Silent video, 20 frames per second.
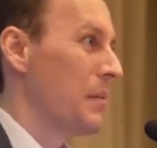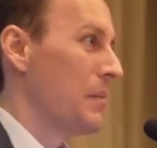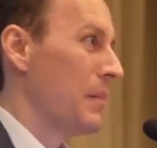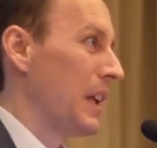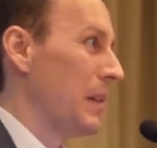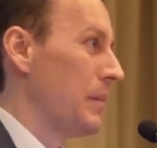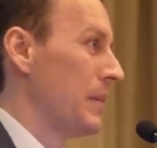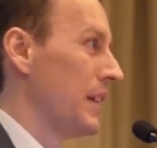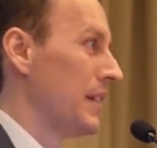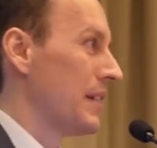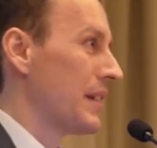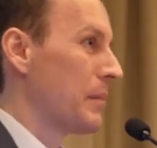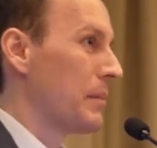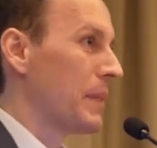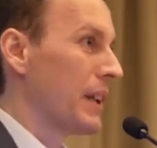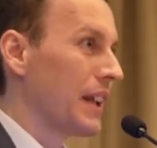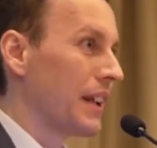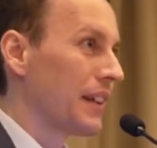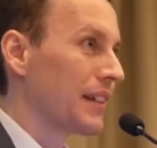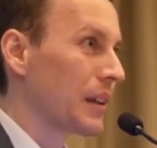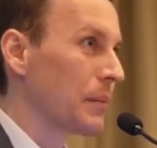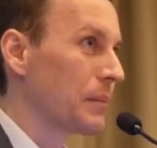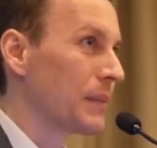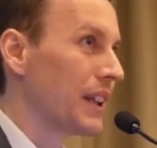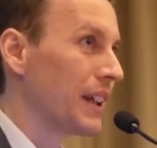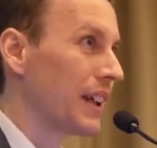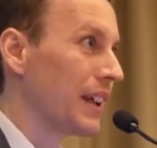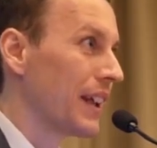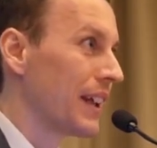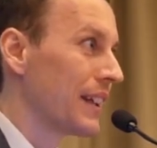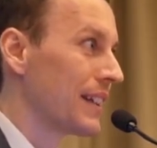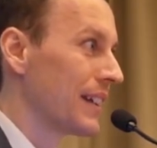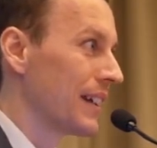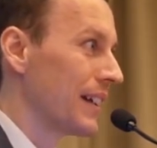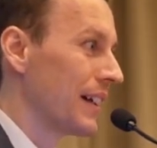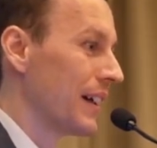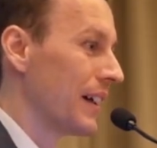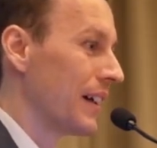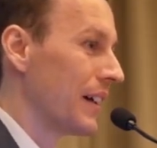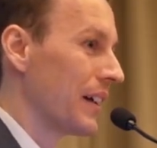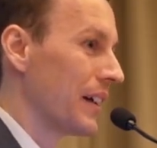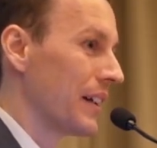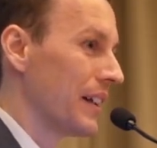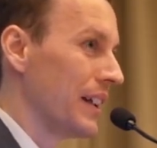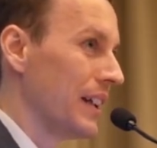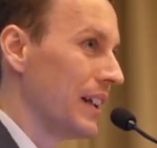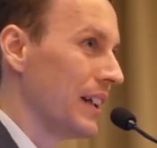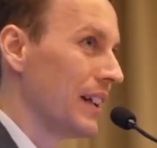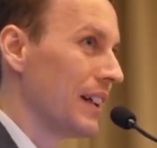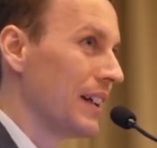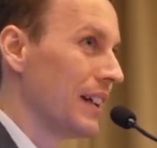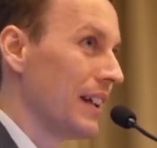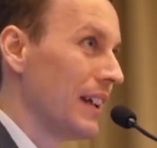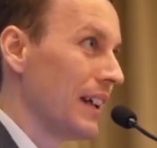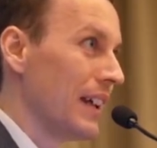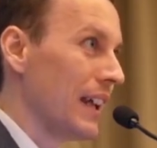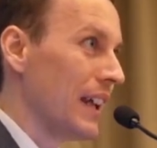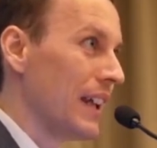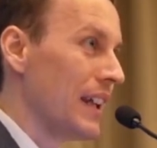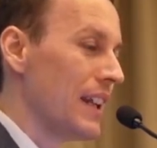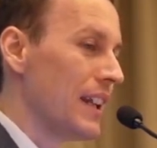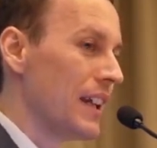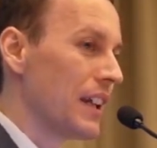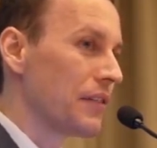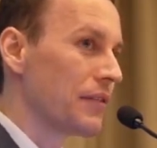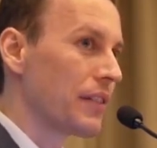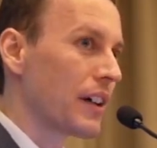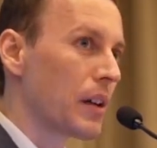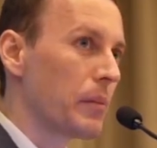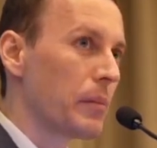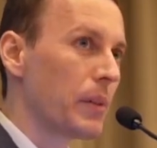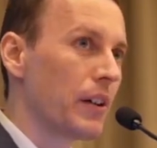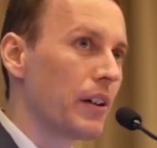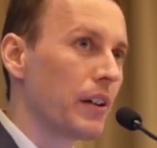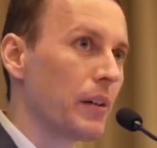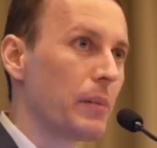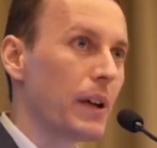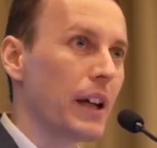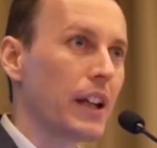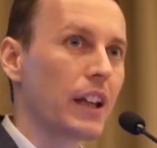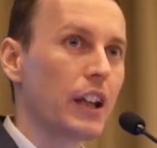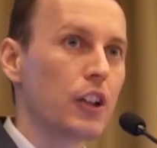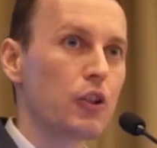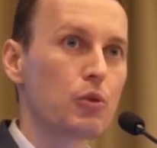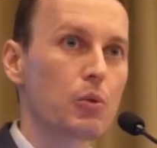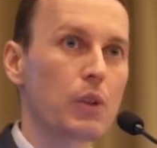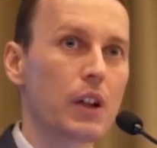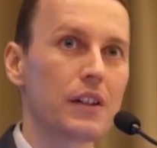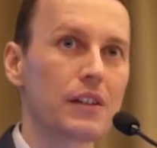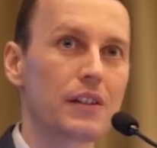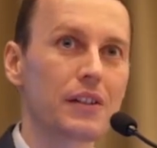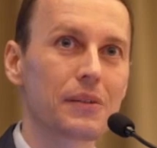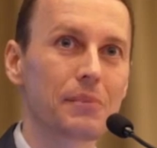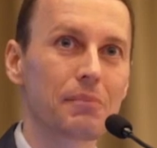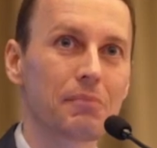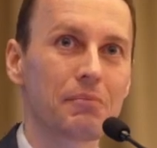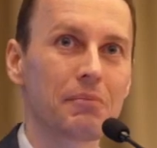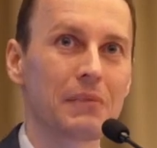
Maybe it's happening something that the Indian farmer is buying insurance.